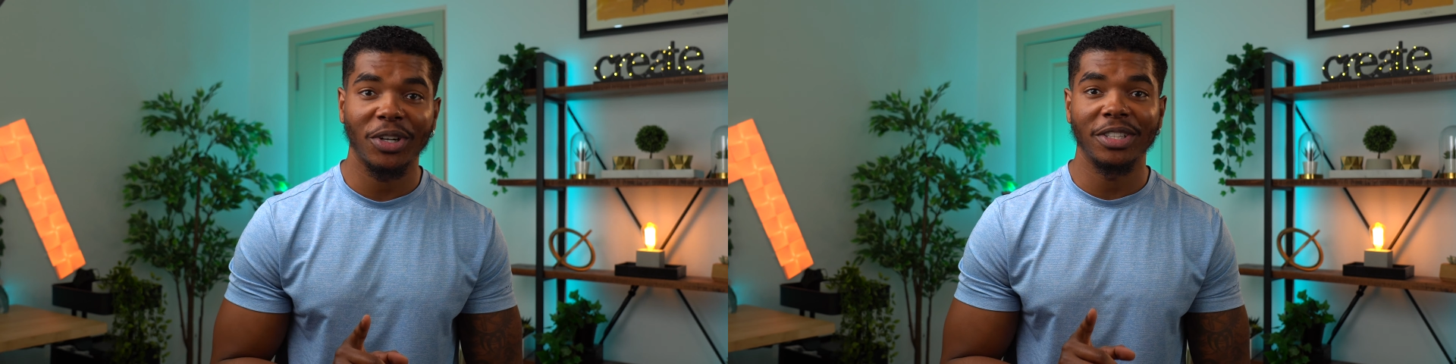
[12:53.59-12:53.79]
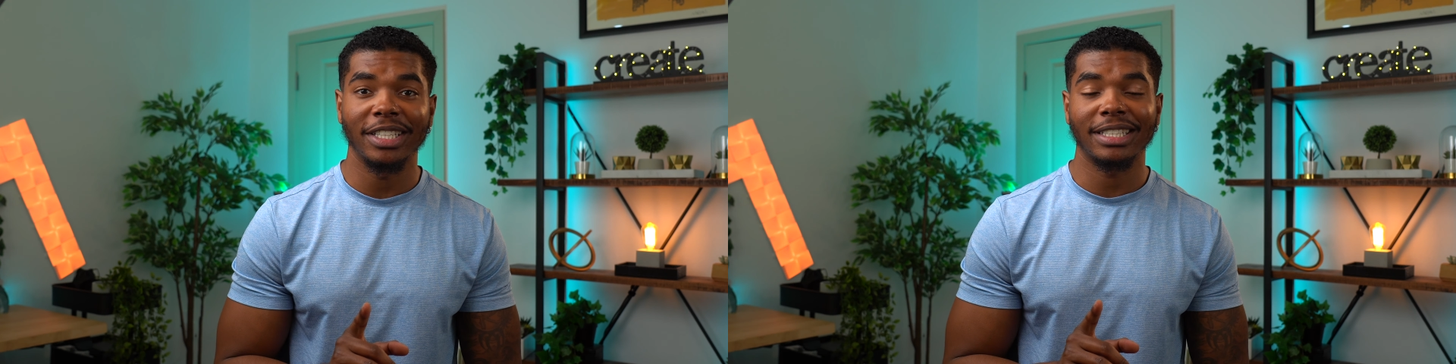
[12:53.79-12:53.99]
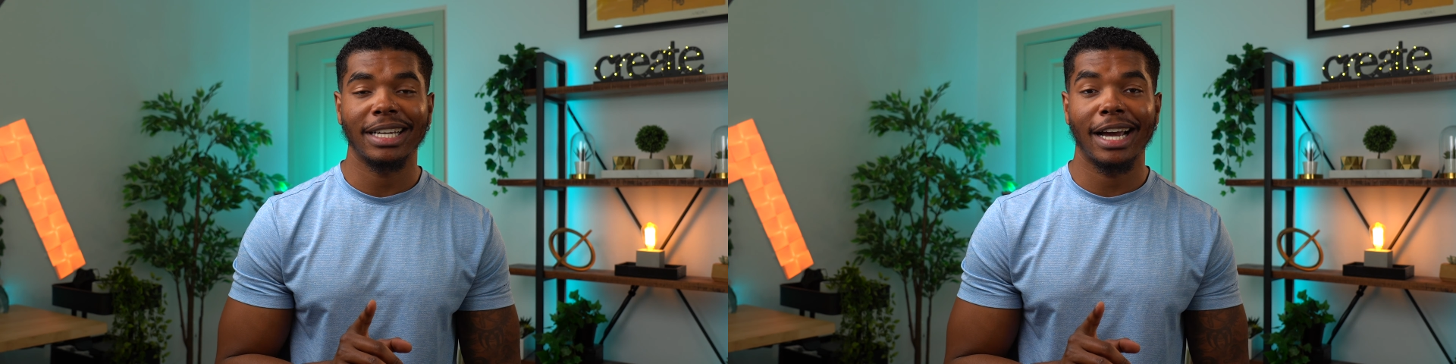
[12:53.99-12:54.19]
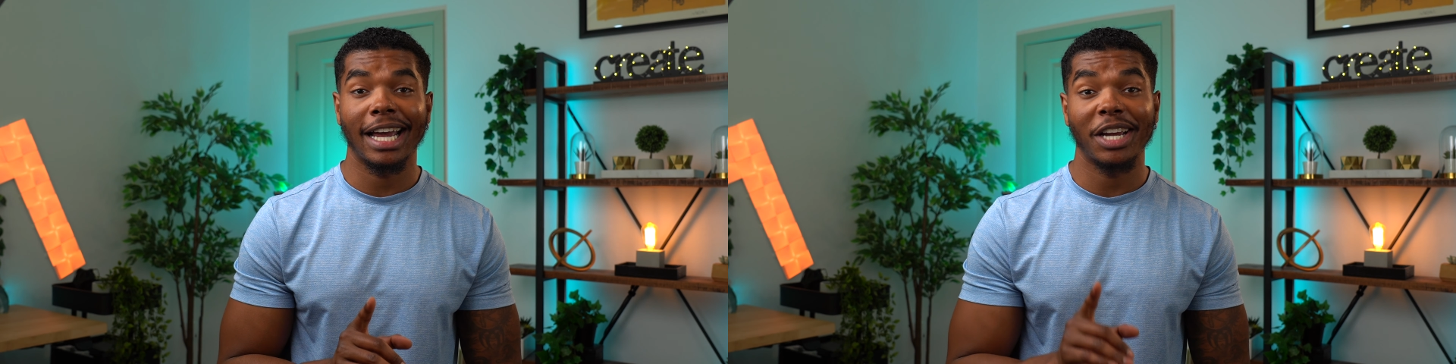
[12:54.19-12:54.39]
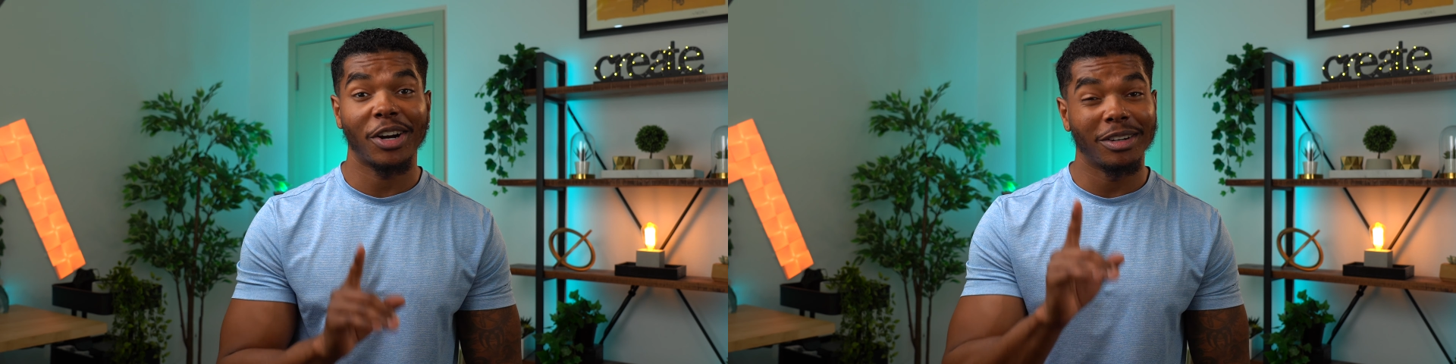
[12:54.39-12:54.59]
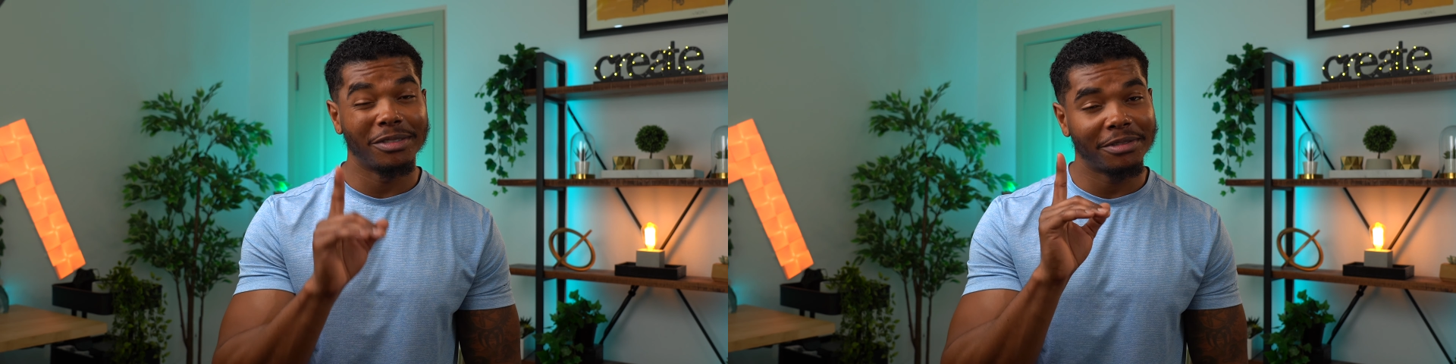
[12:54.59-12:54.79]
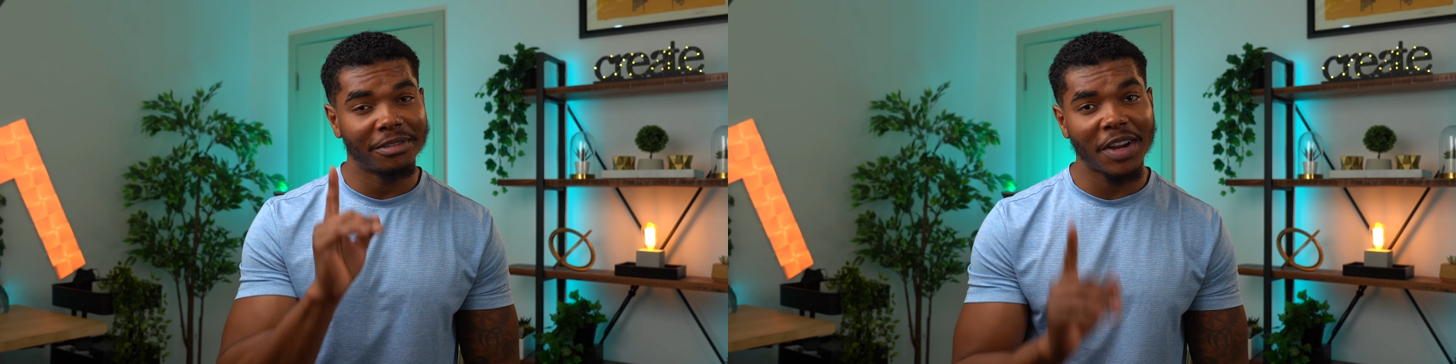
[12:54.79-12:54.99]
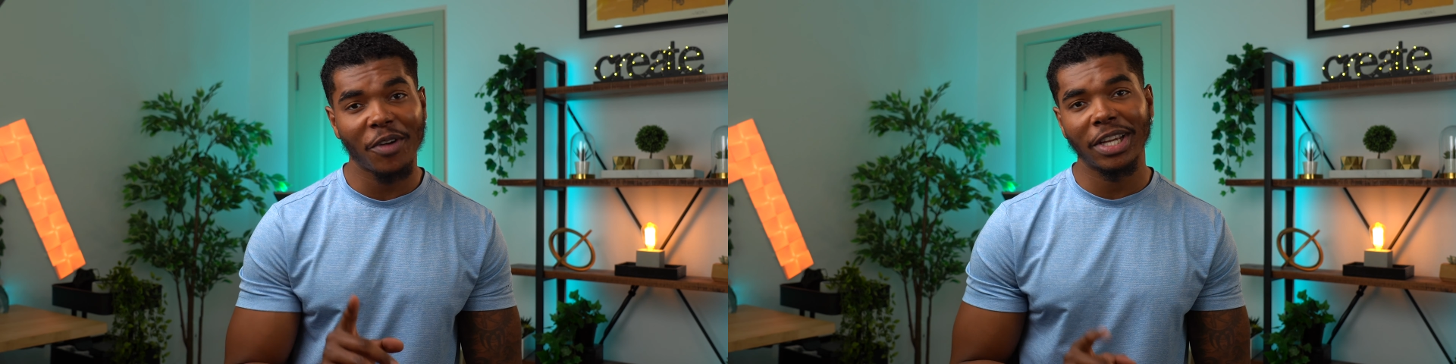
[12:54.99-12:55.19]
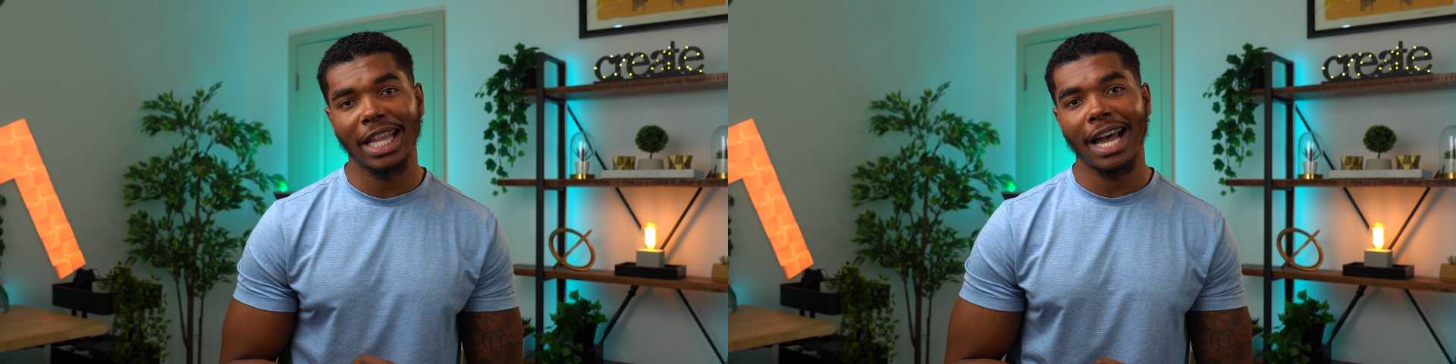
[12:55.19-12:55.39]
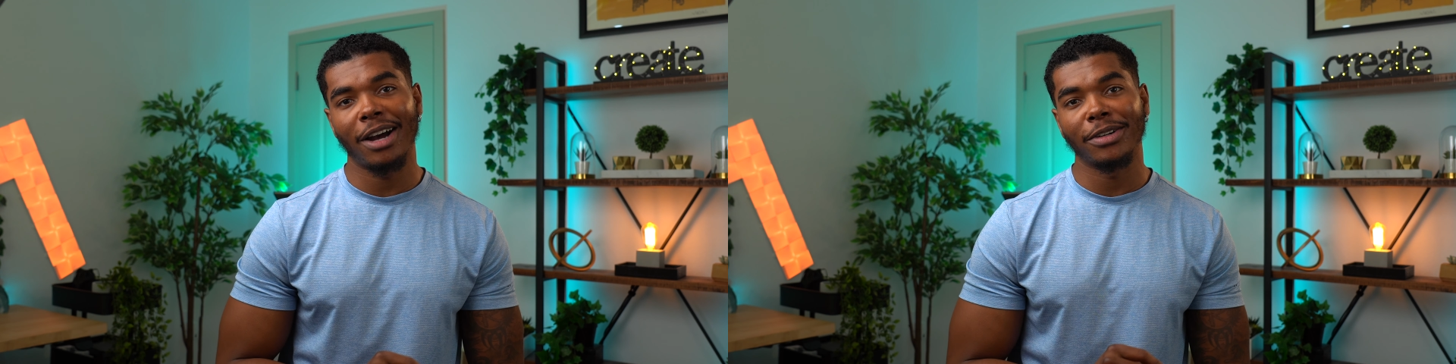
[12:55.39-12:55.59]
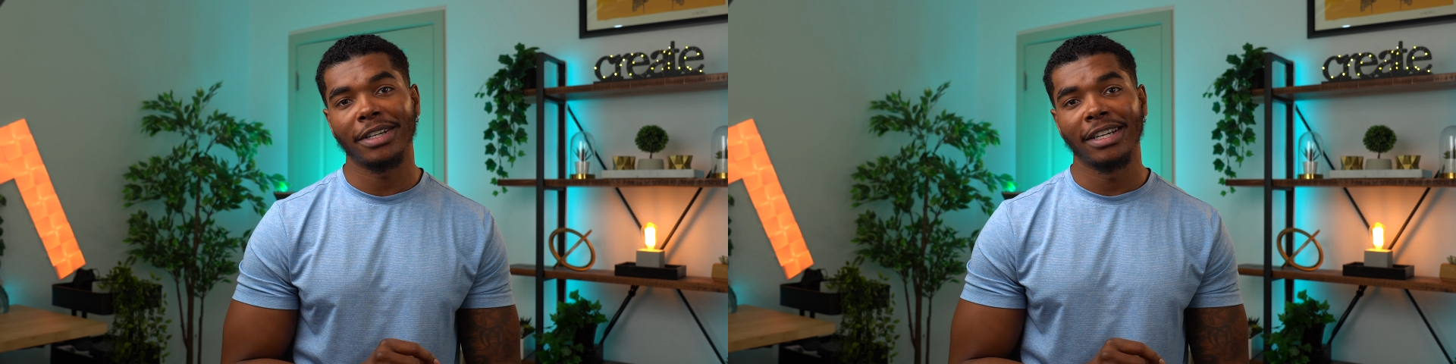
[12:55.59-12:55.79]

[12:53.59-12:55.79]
on this guy are very loud.